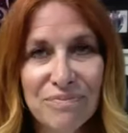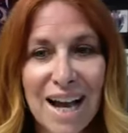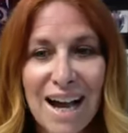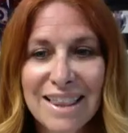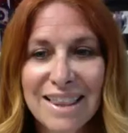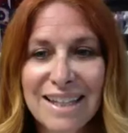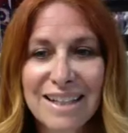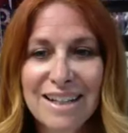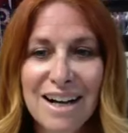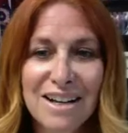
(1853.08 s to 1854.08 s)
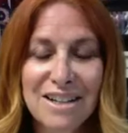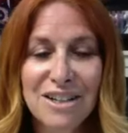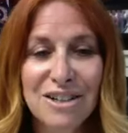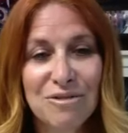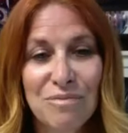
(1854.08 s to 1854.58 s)
I think
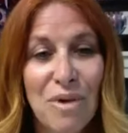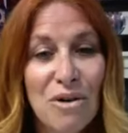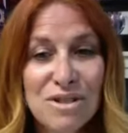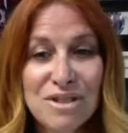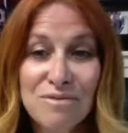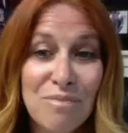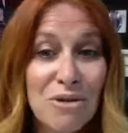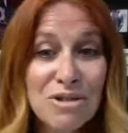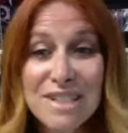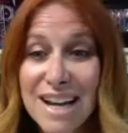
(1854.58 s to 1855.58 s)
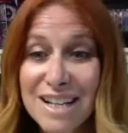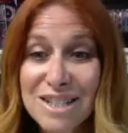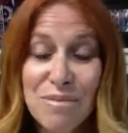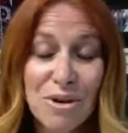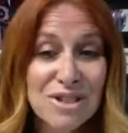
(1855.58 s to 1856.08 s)
most
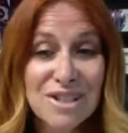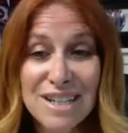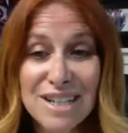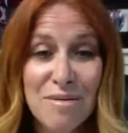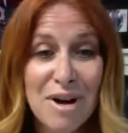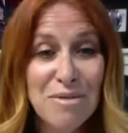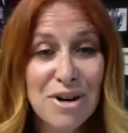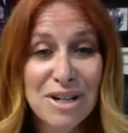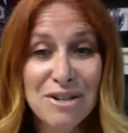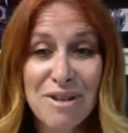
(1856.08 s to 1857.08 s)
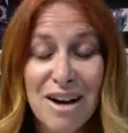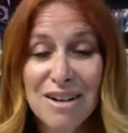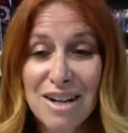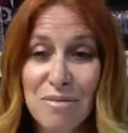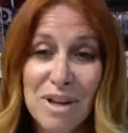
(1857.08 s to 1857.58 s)
days, most of the time I'm running around
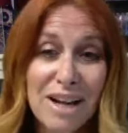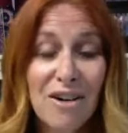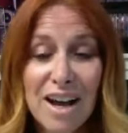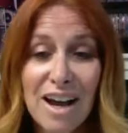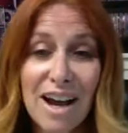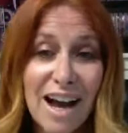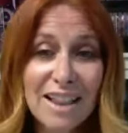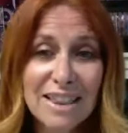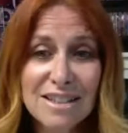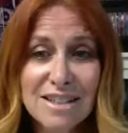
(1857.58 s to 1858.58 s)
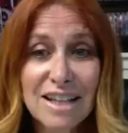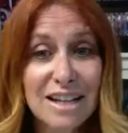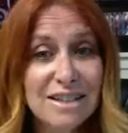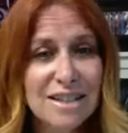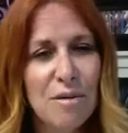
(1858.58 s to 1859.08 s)
and I'm like, okay, I got this. And
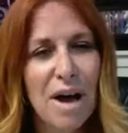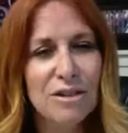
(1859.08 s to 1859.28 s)
then I'll